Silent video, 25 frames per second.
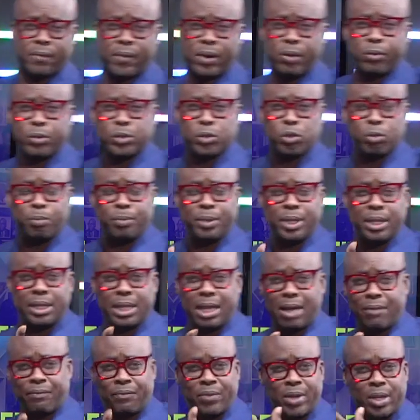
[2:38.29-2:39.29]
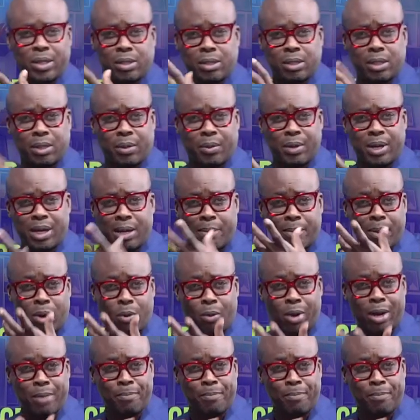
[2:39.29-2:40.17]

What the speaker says: which will be their first decree number 1,